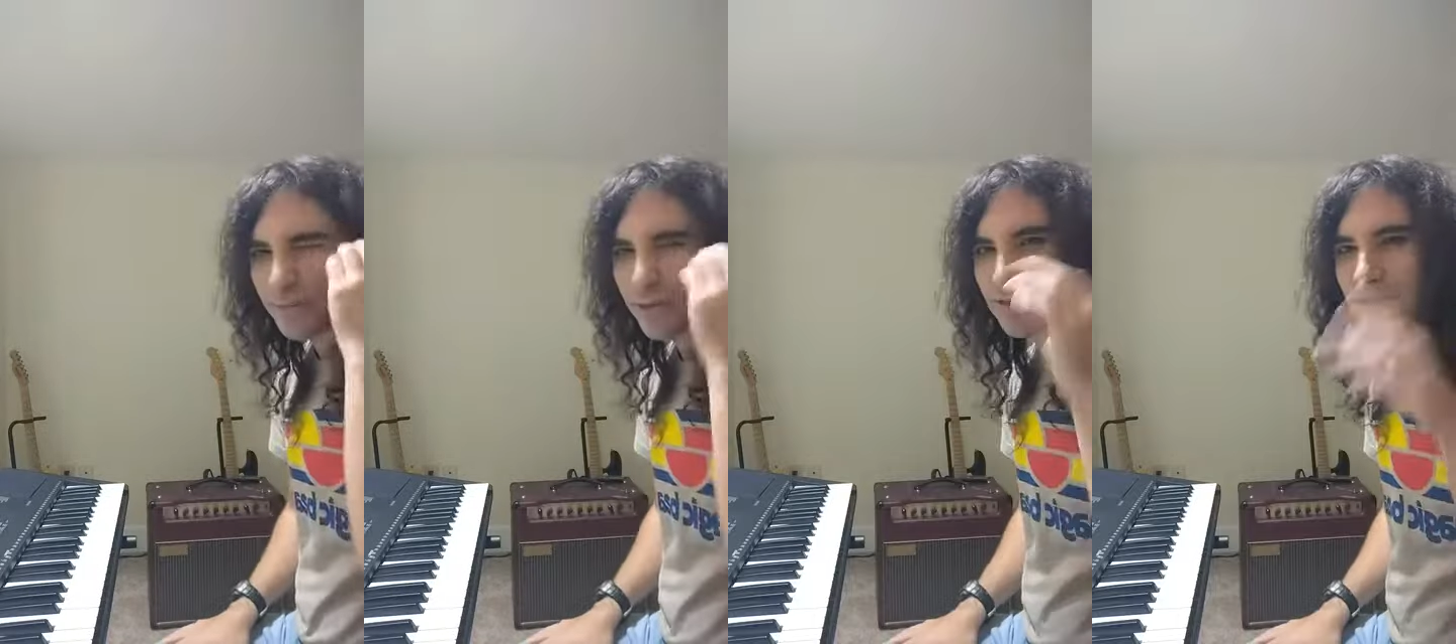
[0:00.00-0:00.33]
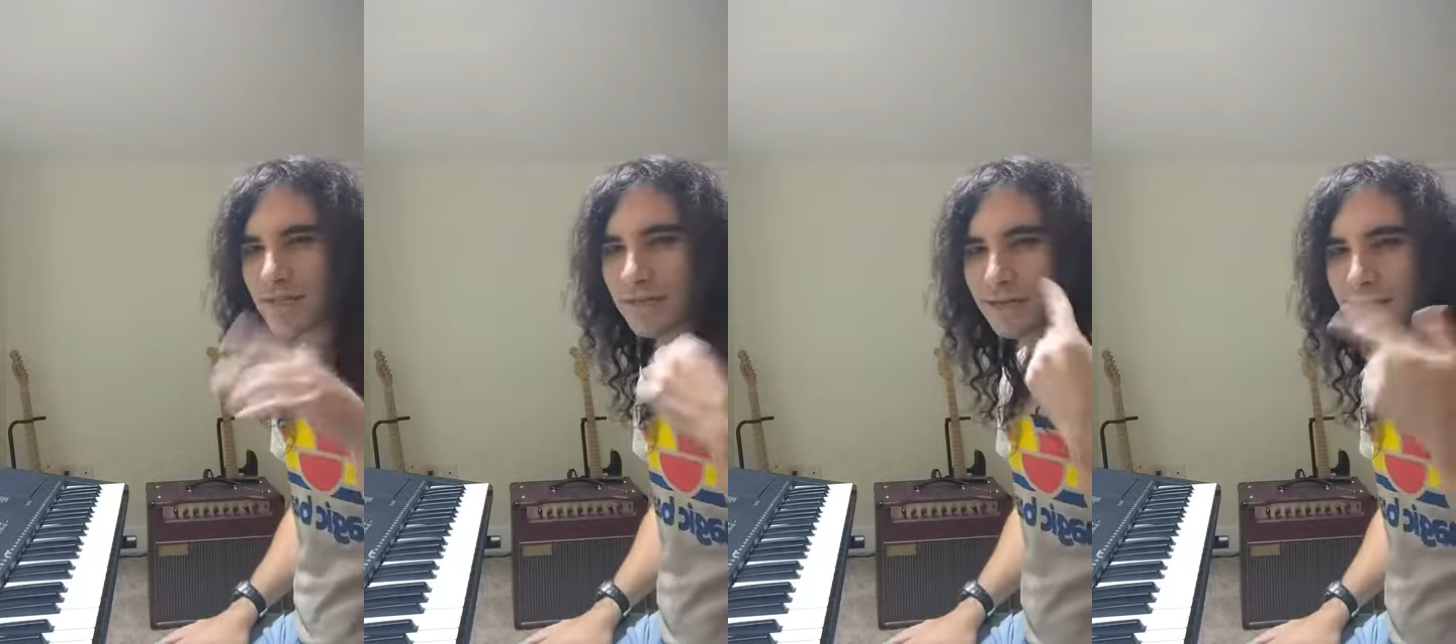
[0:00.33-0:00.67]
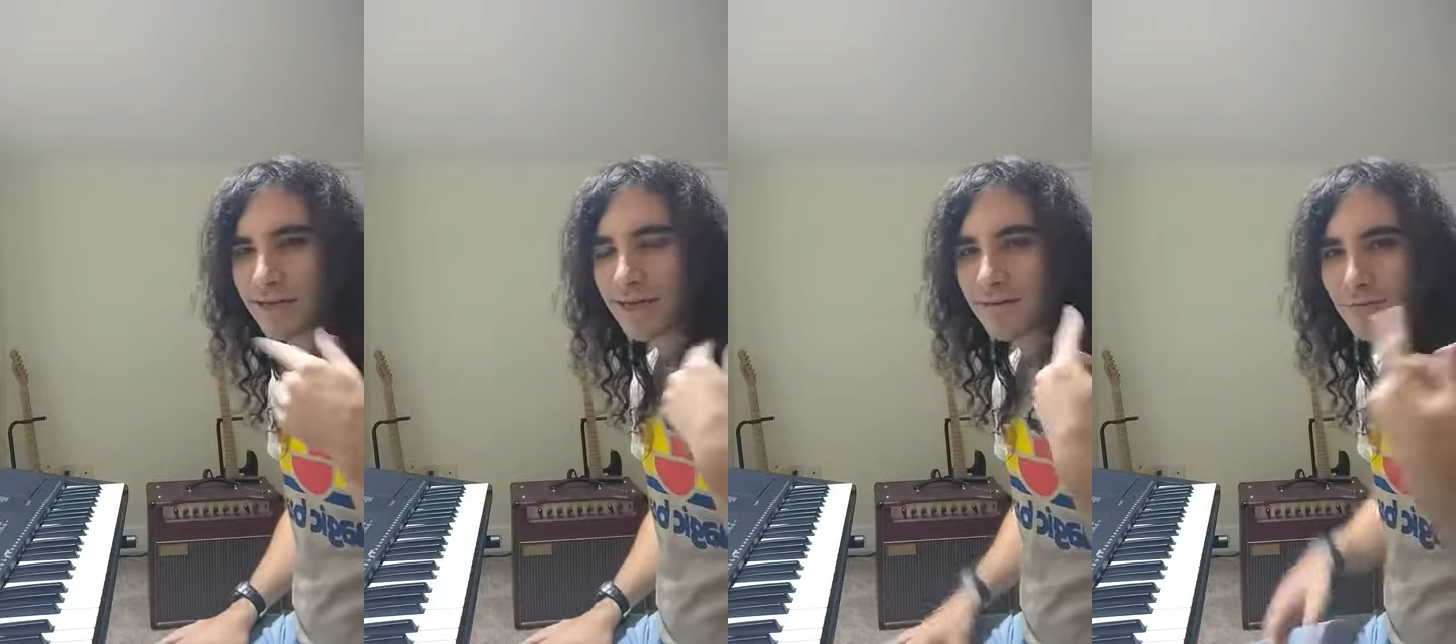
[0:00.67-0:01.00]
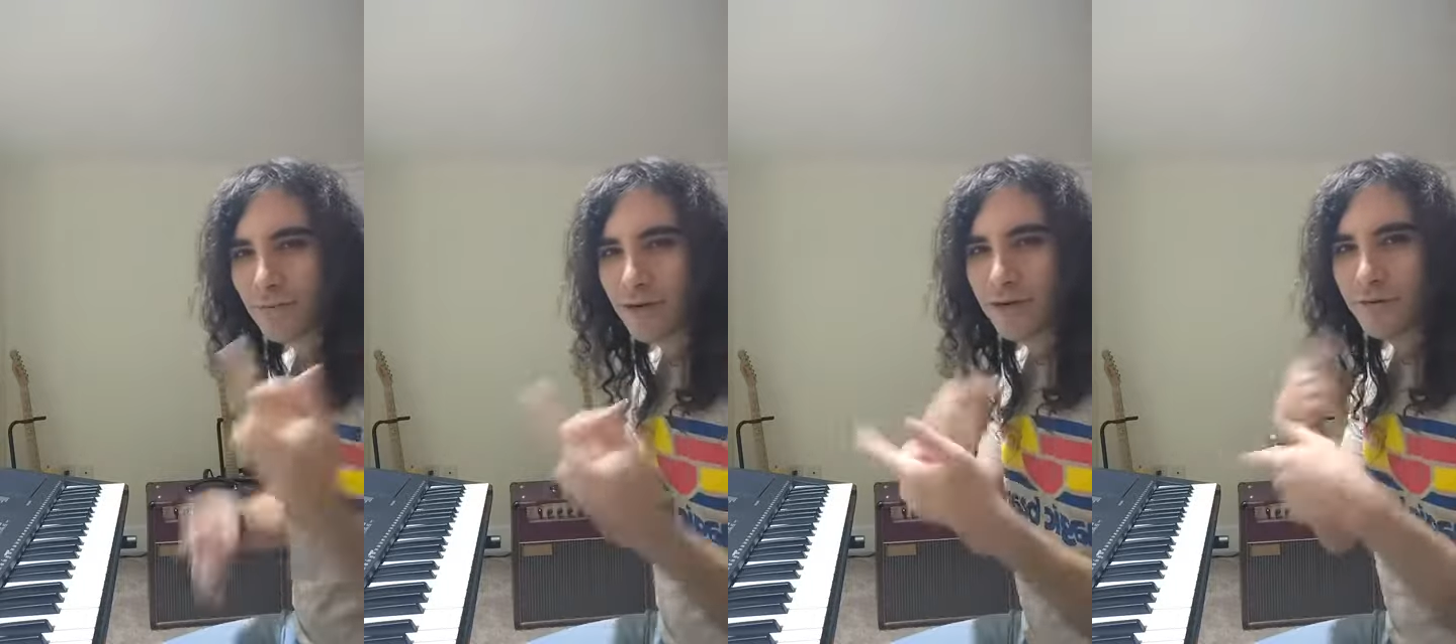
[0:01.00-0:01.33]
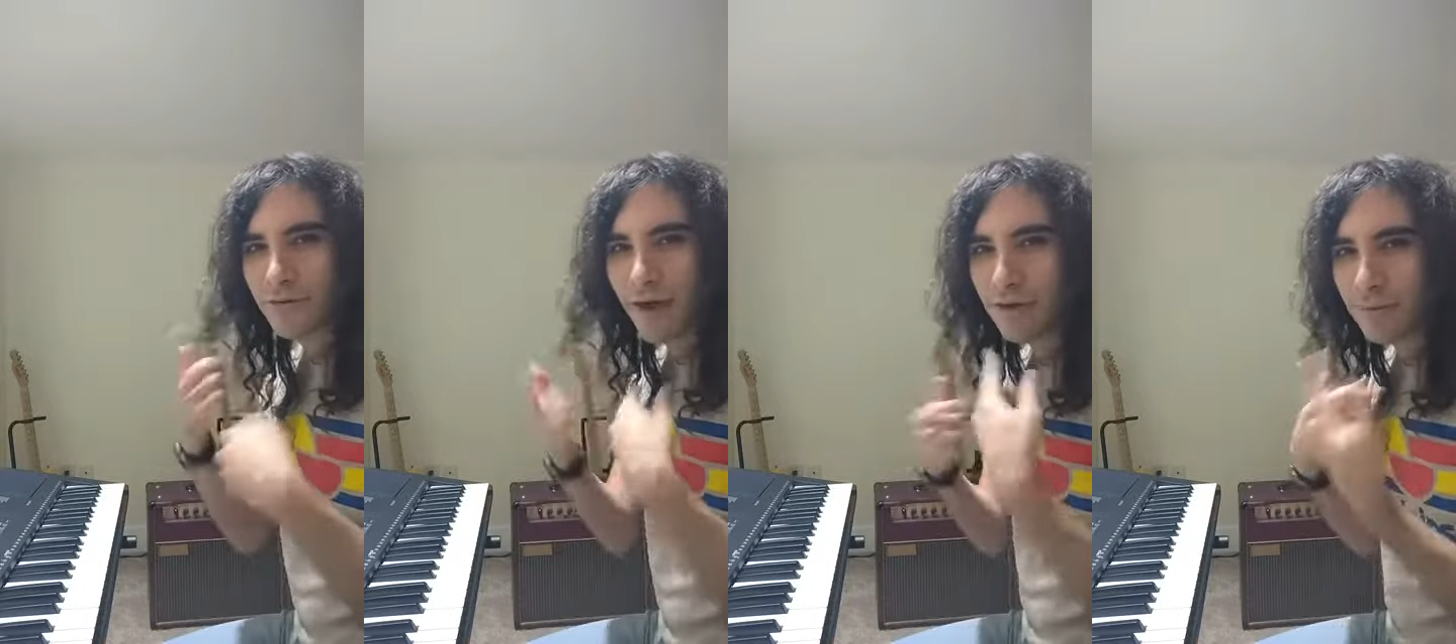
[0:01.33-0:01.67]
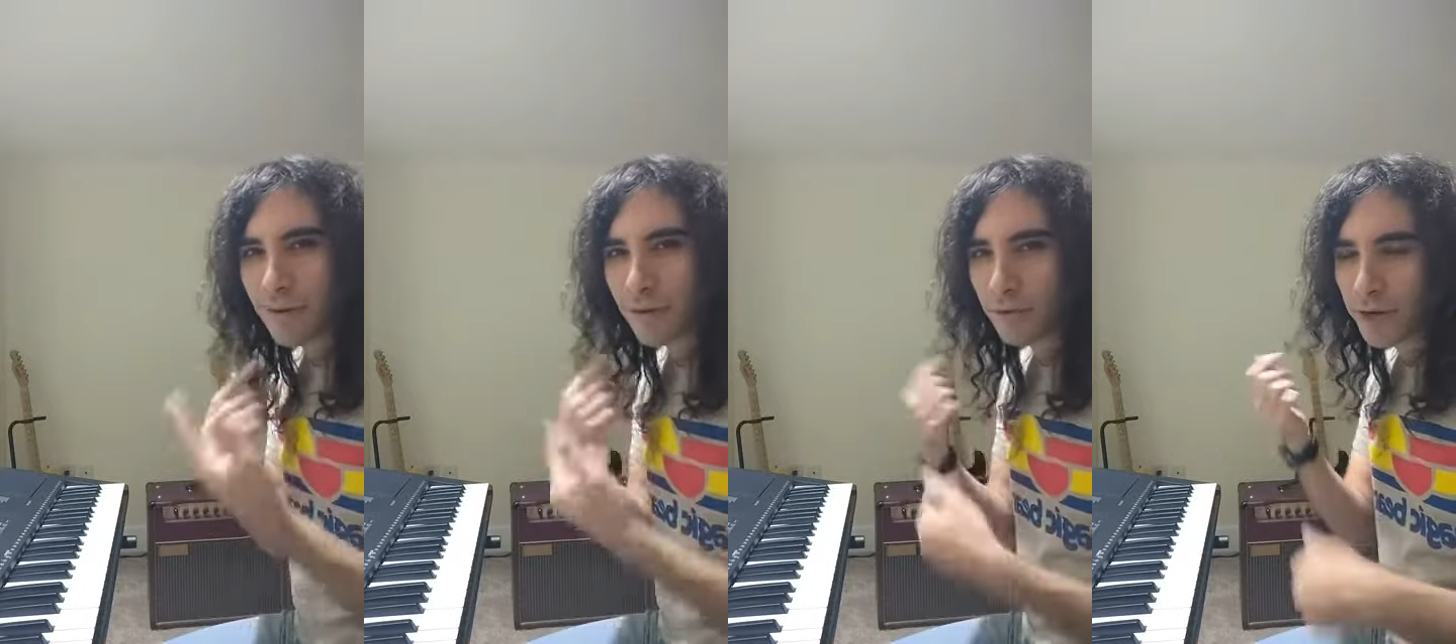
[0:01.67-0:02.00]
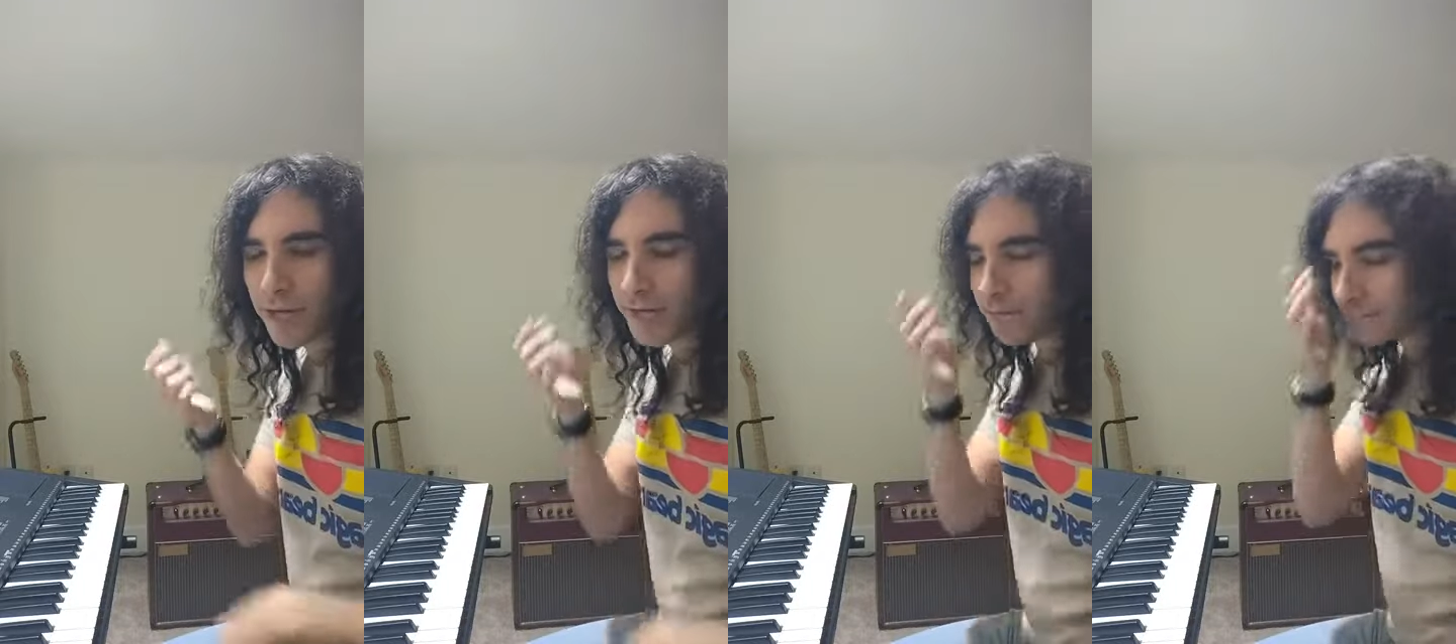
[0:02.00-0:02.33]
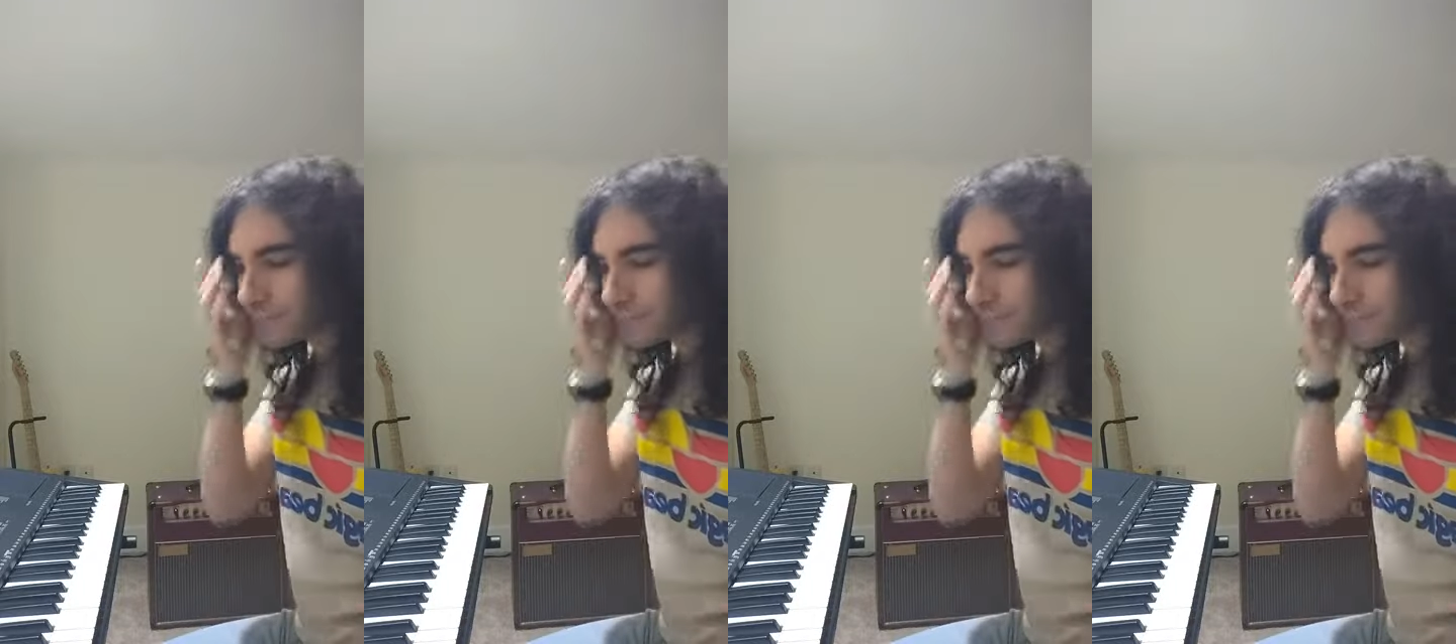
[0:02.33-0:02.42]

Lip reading: about this in a kind of weird roundabout way,